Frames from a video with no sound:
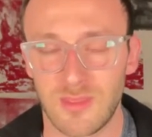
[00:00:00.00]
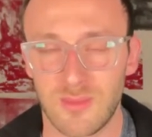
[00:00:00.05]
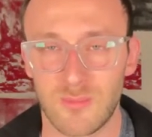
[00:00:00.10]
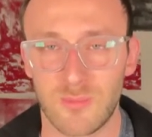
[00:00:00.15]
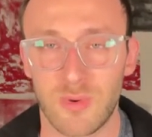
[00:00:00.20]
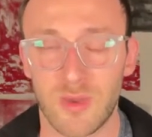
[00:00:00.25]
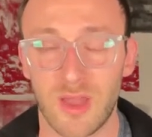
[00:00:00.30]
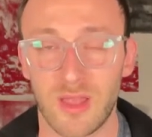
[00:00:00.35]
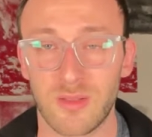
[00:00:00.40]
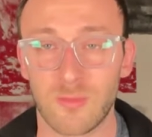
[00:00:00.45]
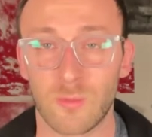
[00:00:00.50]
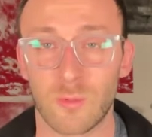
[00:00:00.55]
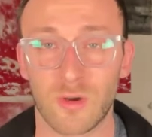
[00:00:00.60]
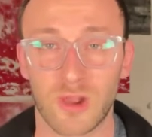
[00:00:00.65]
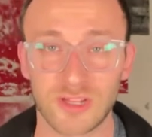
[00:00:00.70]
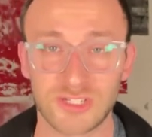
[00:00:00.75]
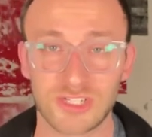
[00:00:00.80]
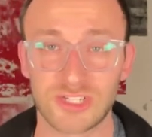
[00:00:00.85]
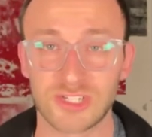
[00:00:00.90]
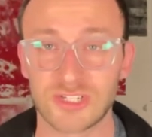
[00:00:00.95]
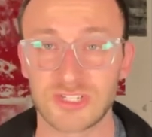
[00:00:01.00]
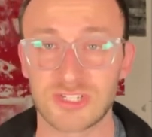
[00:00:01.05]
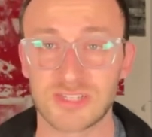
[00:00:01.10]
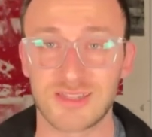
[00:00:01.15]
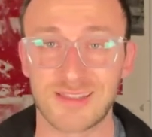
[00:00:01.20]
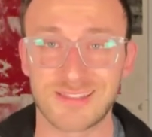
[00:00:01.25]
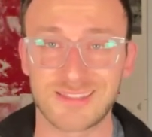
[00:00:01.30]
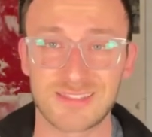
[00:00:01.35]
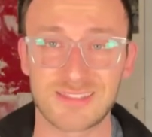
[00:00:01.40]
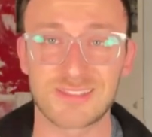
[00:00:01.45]
But Russia's
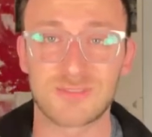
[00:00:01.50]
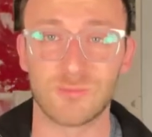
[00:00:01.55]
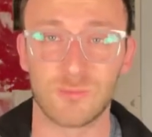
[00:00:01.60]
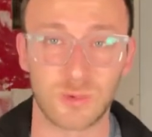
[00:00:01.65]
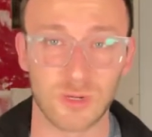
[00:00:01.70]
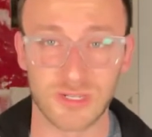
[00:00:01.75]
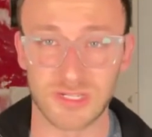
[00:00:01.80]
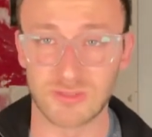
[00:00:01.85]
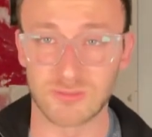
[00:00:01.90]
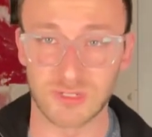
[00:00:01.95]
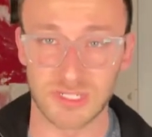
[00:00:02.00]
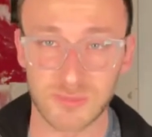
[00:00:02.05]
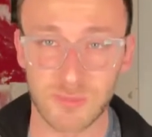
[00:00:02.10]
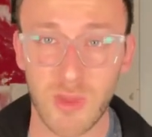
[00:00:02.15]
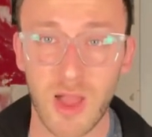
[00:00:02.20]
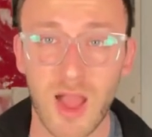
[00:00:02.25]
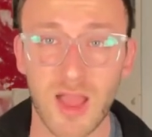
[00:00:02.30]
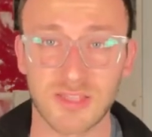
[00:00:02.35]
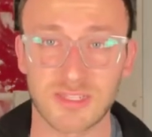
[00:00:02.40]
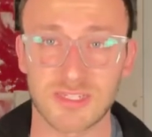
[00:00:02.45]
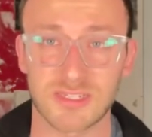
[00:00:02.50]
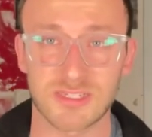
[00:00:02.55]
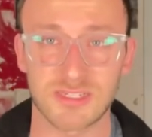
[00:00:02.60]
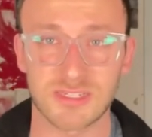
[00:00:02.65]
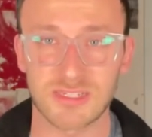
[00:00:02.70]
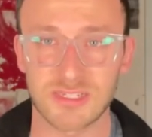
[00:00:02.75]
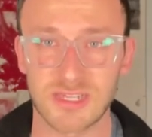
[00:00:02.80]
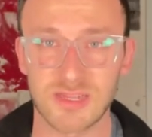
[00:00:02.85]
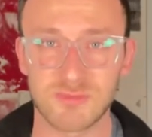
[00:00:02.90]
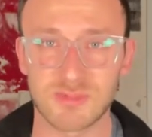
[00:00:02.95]
response
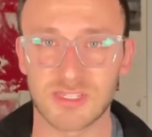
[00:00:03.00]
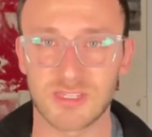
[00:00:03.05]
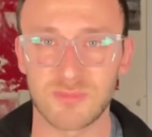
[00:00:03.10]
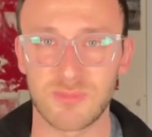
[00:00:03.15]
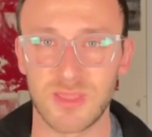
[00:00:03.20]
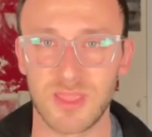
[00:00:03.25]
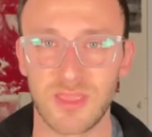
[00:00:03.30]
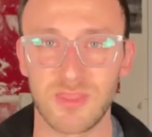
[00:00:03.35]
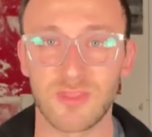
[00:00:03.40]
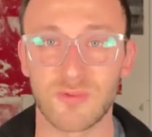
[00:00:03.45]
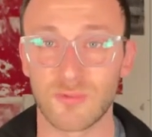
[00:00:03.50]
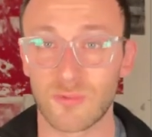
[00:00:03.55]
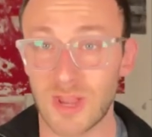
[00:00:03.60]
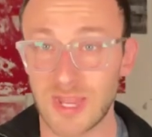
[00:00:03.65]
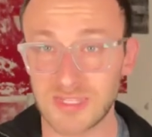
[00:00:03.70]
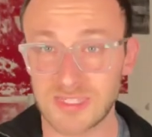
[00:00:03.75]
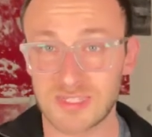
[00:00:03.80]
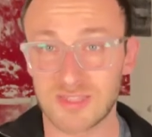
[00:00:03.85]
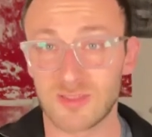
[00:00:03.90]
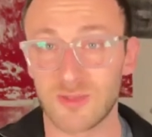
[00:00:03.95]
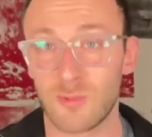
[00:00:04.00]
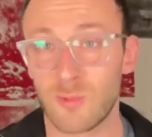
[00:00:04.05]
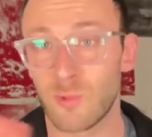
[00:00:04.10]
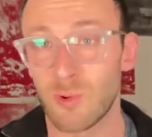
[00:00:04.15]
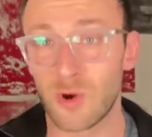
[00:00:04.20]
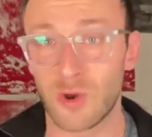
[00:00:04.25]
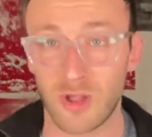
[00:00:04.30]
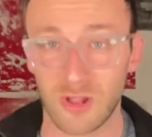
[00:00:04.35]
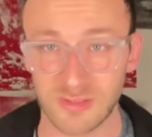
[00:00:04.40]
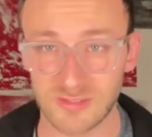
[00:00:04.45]
seems to be the rest of the
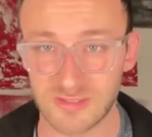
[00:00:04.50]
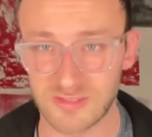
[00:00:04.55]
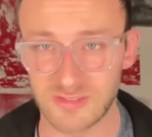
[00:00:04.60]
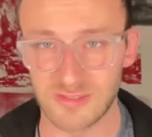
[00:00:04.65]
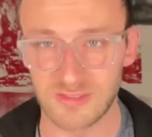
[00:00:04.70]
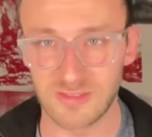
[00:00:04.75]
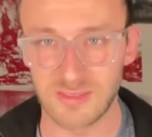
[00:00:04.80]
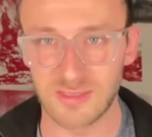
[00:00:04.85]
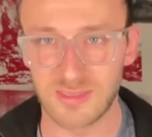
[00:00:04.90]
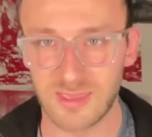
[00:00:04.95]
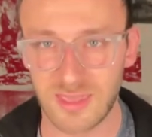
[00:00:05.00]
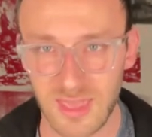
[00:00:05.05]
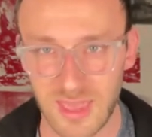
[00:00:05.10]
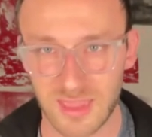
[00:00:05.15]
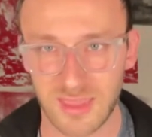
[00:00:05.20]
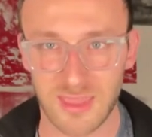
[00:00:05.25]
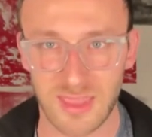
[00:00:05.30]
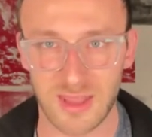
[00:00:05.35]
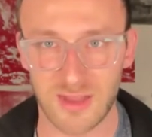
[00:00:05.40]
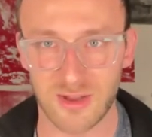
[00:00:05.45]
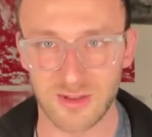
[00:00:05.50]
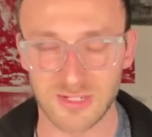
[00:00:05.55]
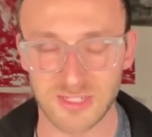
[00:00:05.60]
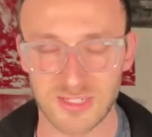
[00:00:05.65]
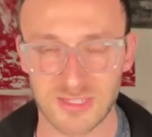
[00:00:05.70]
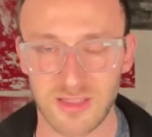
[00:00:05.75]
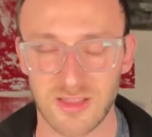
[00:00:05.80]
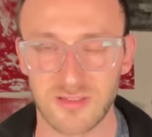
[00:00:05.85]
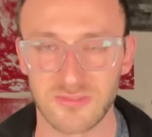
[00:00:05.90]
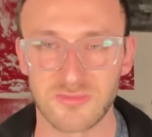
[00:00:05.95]
world can't get our
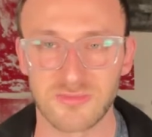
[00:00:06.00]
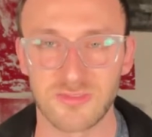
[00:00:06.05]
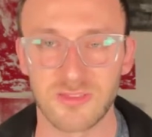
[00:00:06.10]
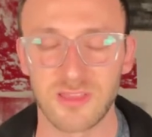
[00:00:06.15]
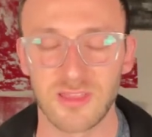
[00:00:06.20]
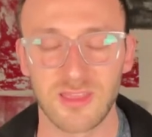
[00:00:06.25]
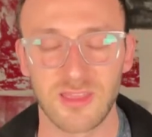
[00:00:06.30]
stuff.